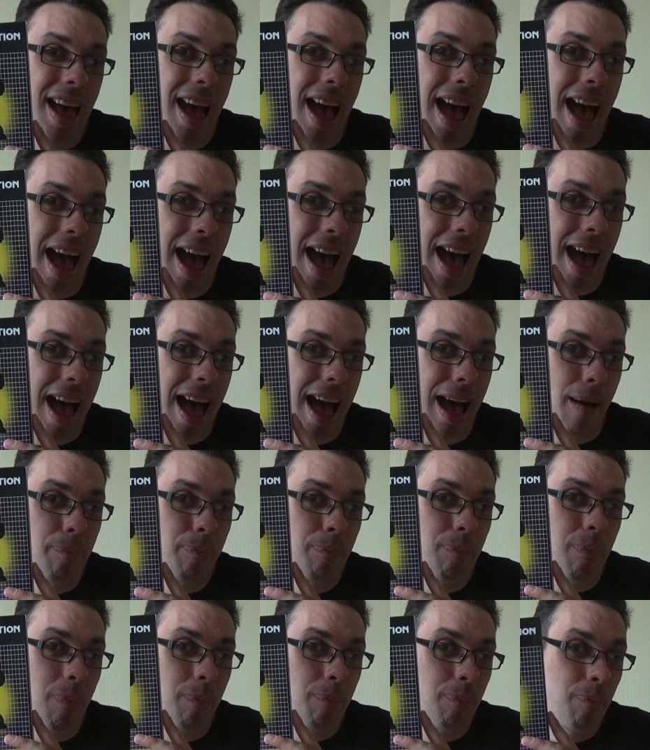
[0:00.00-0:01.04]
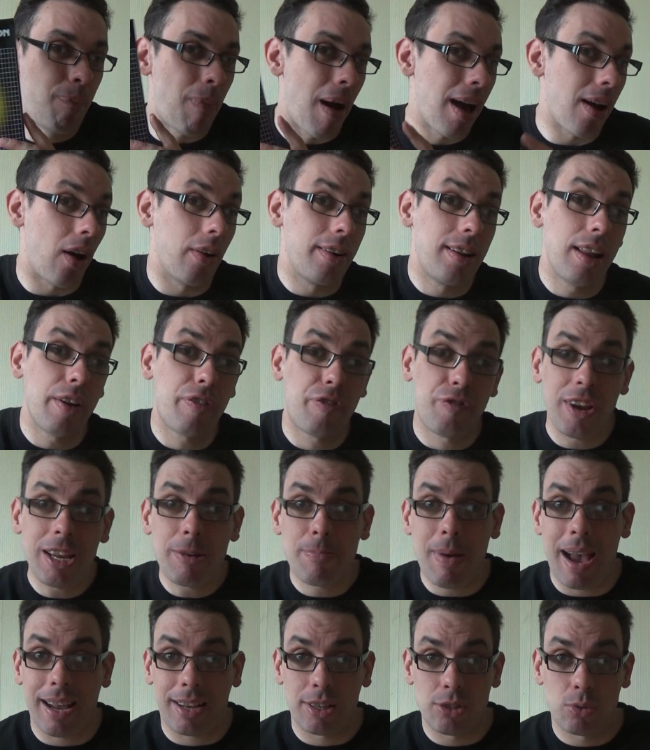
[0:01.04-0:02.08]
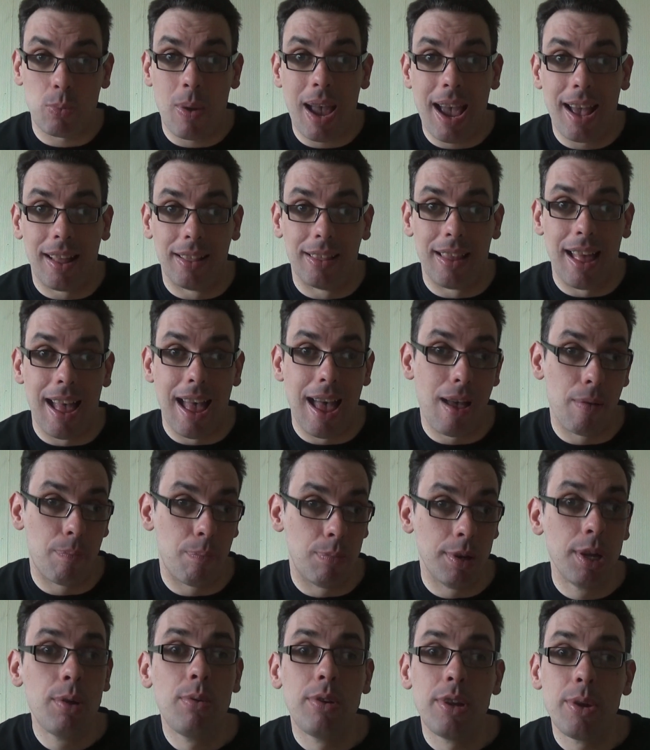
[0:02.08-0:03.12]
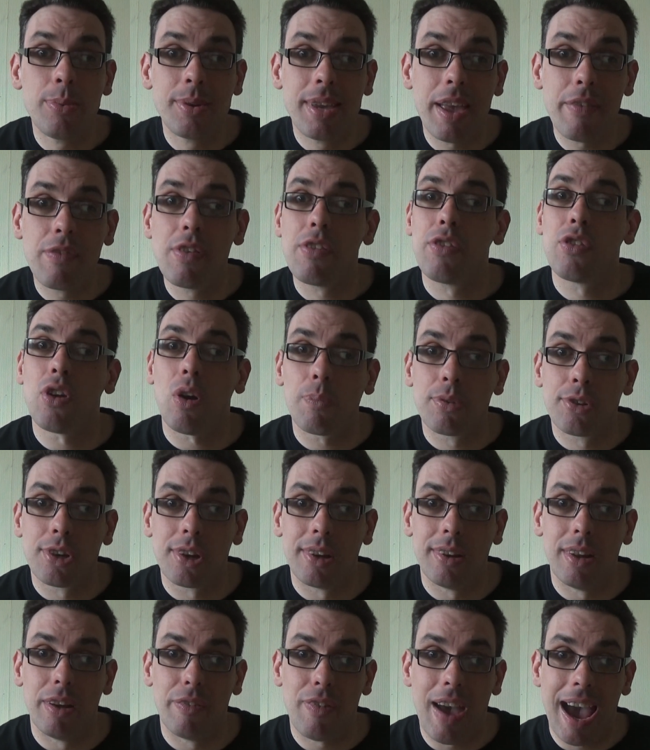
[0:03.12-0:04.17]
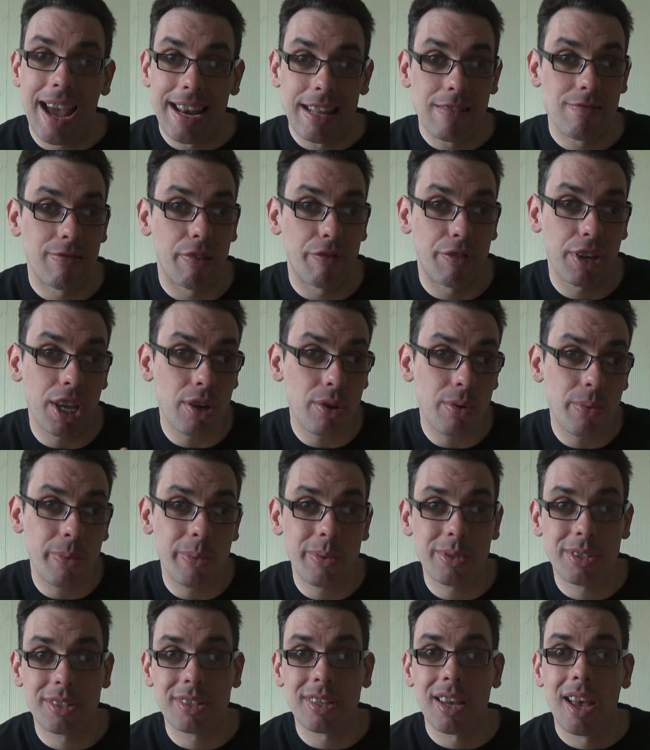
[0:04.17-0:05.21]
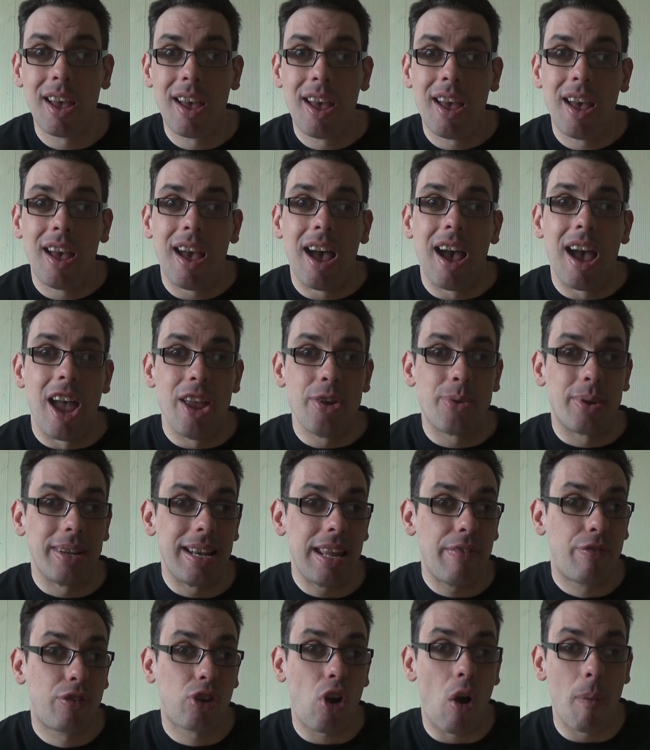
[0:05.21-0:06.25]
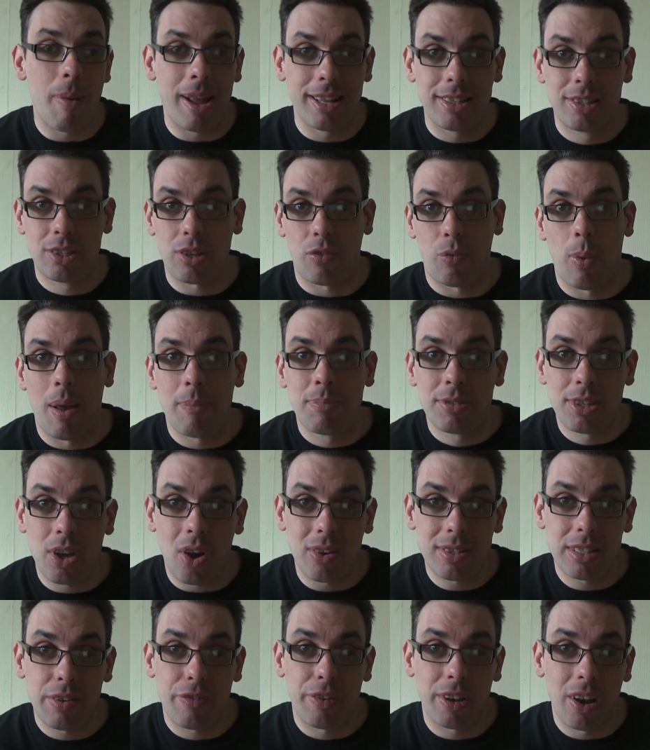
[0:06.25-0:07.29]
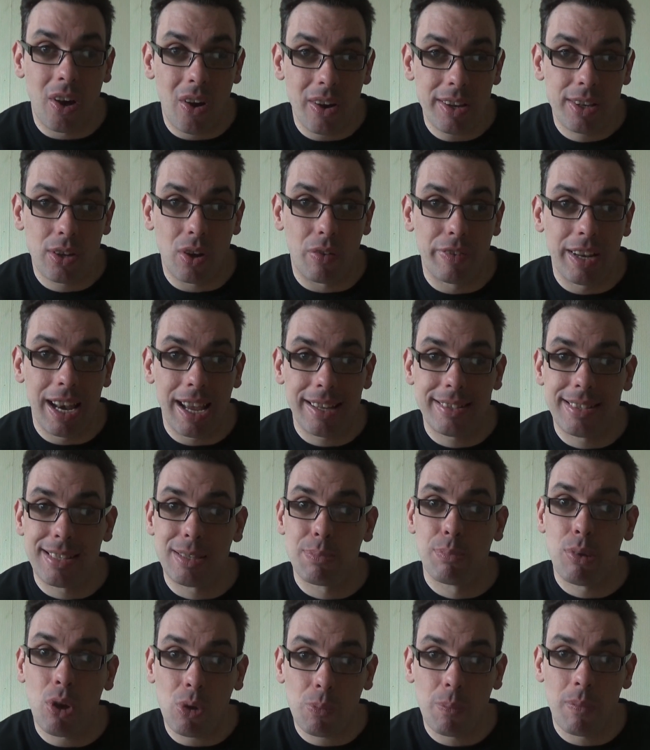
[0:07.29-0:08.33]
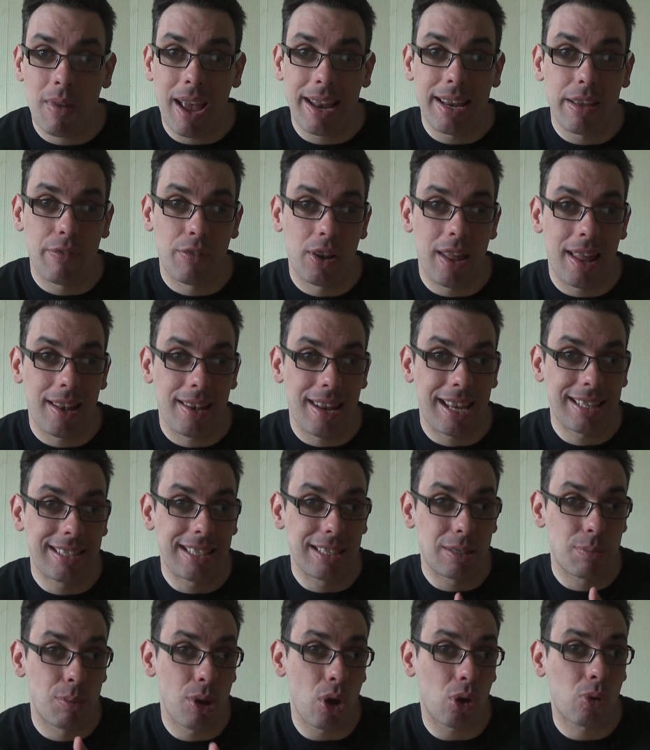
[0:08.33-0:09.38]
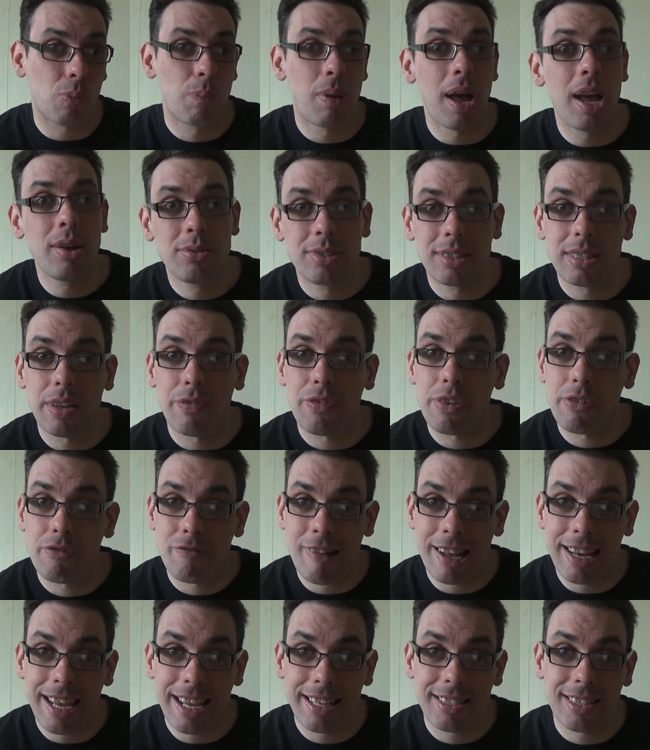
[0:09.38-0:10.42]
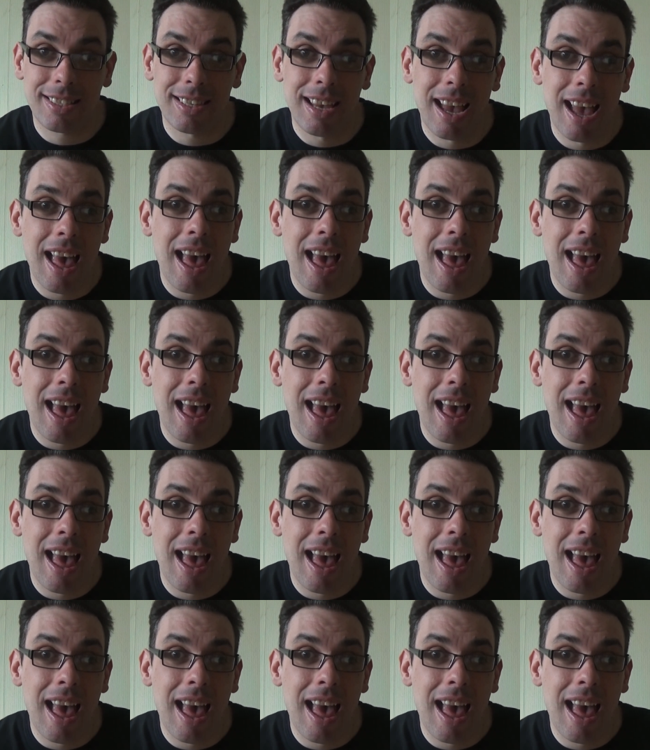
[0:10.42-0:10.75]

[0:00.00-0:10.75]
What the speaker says: And I'd love feedback as well. Lulu give you the option of adding reviews. You can leave comments on the website if you like, on the latest blog, any of the latest blog posts if you read it.